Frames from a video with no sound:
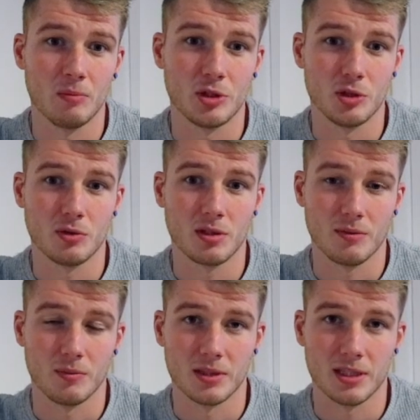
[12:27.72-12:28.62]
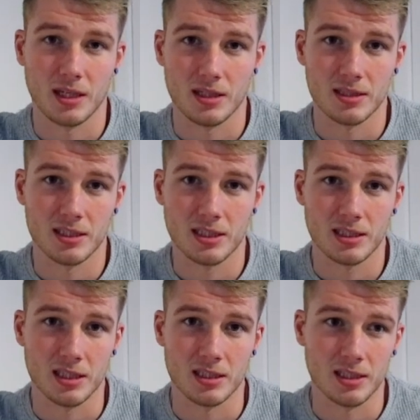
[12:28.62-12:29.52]
Due to, we'd say,
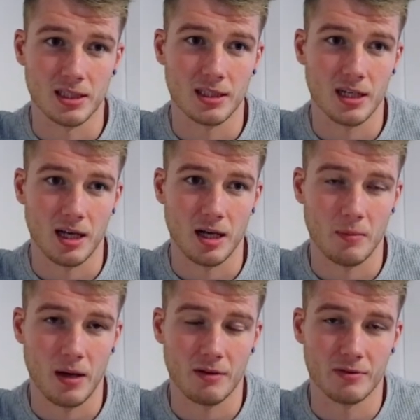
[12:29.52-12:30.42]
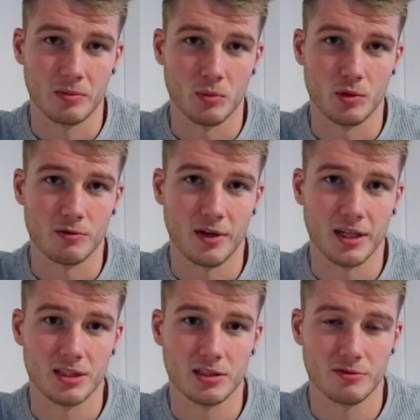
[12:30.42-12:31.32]
consistently having more
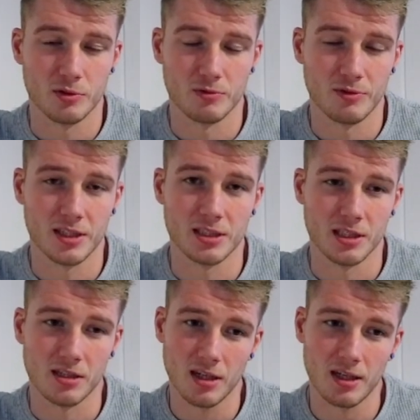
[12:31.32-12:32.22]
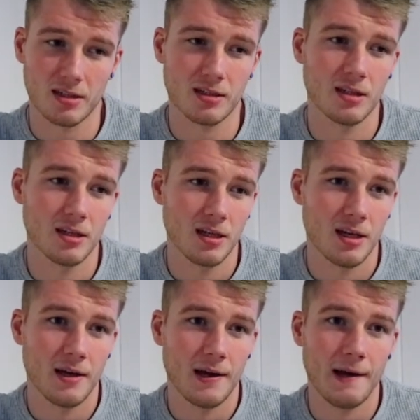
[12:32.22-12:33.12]
fruit and veg in the diet.
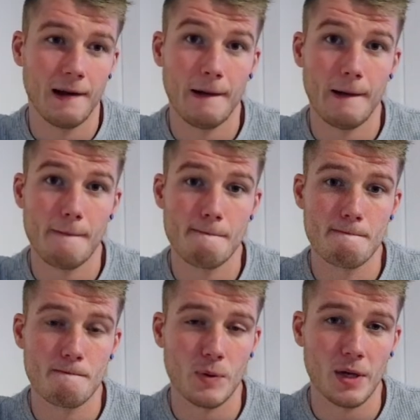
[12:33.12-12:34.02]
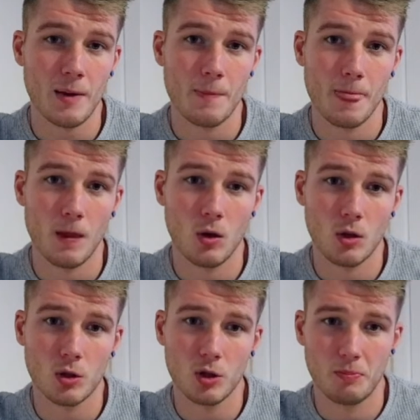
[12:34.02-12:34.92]
But yeah,
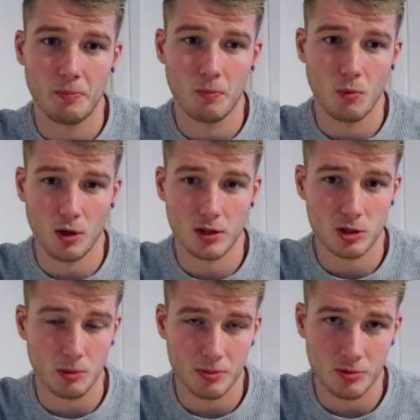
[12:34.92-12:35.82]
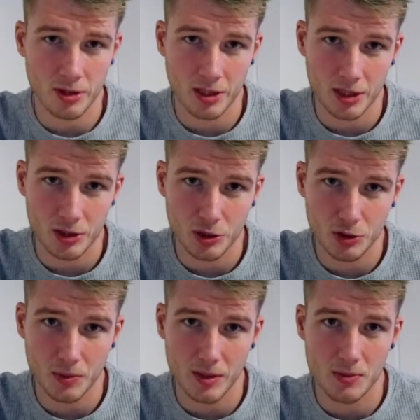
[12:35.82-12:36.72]
all good. Work's up and running as
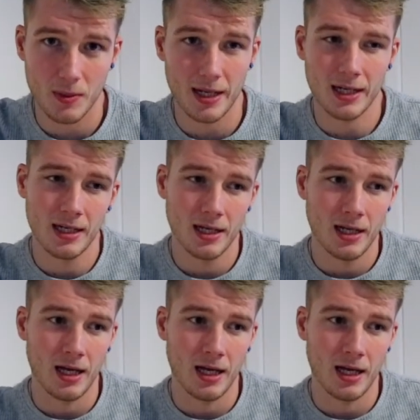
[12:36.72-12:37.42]
usual as well.